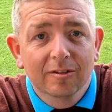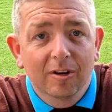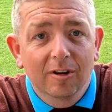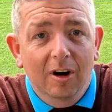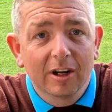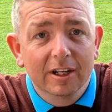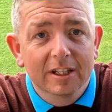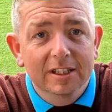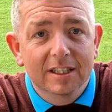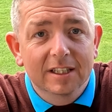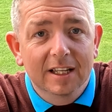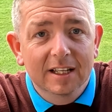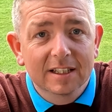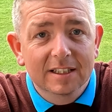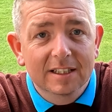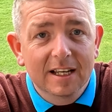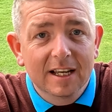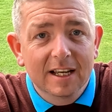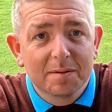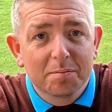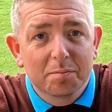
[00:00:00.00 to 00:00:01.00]
Right, so
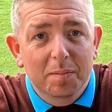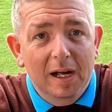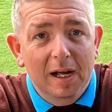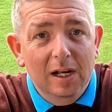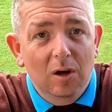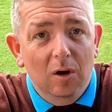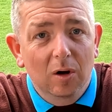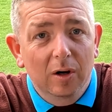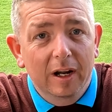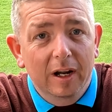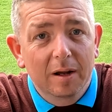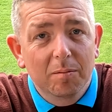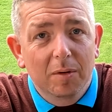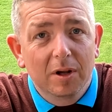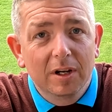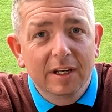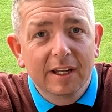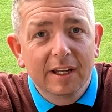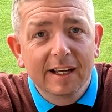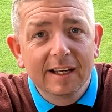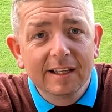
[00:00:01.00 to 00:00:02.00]
that's it. Bank holiday
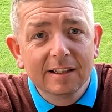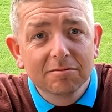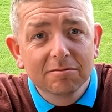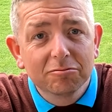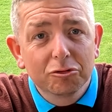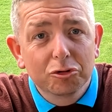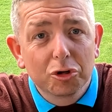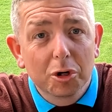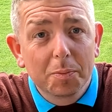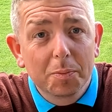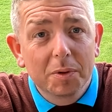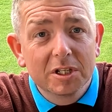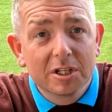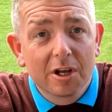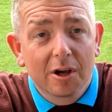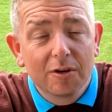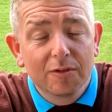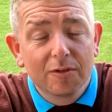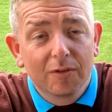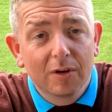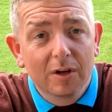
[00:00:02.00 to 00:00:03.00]
Monday. Trip is
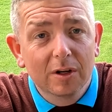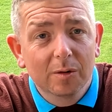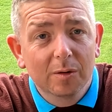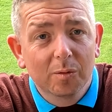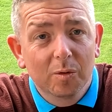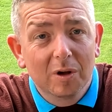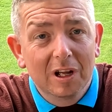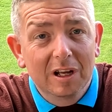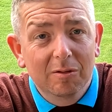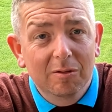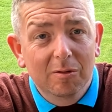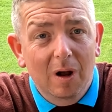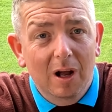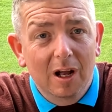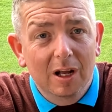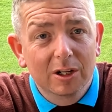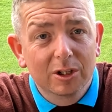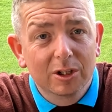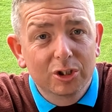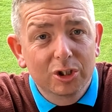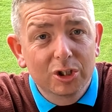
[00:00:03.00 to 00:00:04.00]
over.
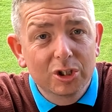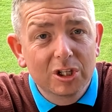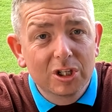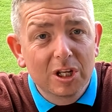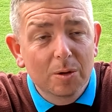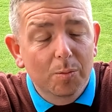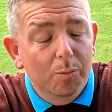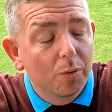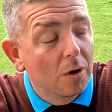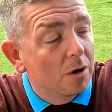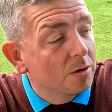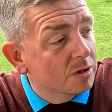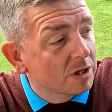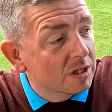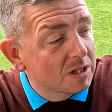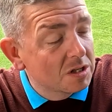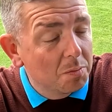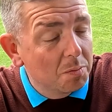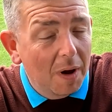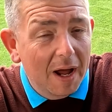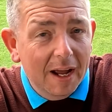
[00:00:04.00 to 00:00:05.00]
We're just in the
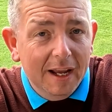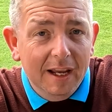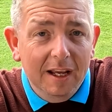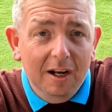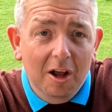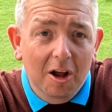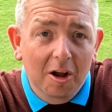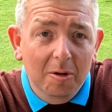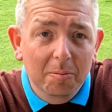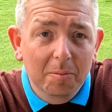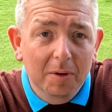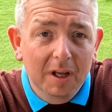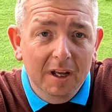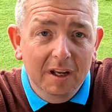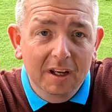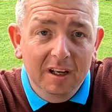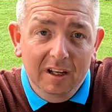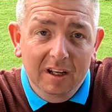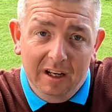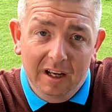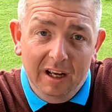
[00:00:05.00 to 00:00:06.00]
process of packing up.
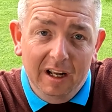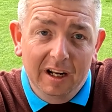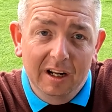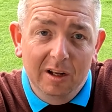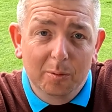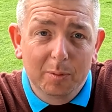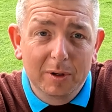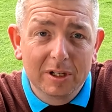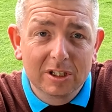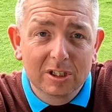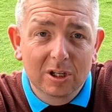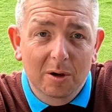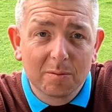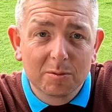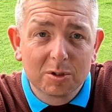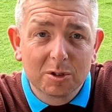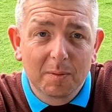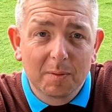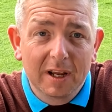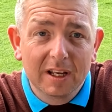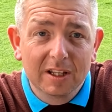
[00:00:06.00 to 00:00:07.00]
then it'll be time
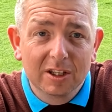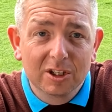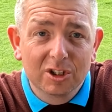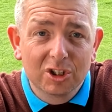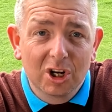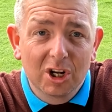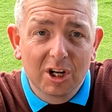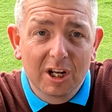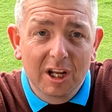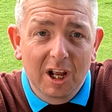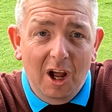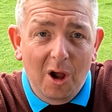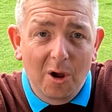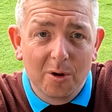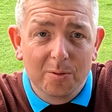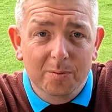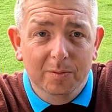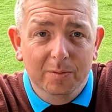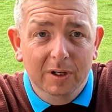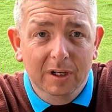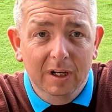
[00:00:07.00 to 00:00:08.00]
to make the journey
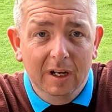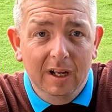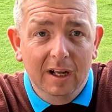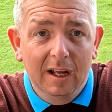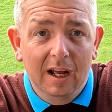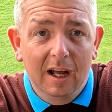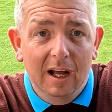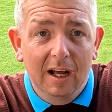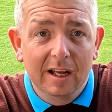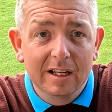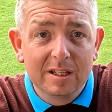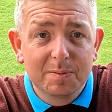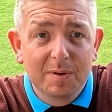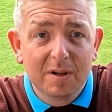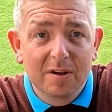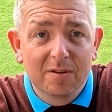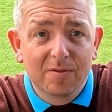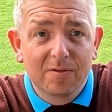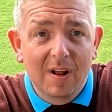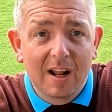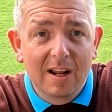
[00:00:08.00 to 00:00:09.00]
home. It's
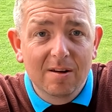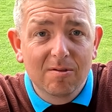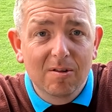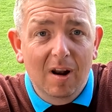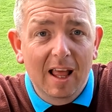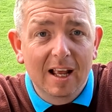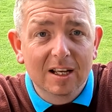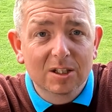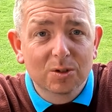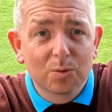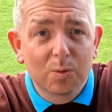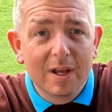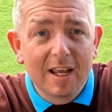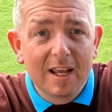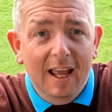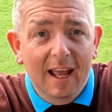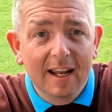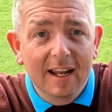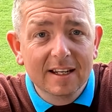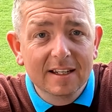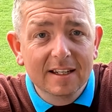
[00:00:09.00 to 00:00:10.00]
been a fairly relaxed
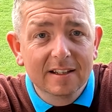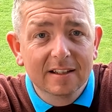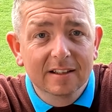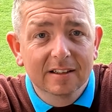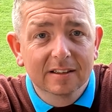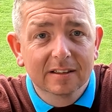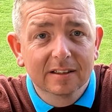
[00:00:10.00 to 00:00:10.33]
weekend.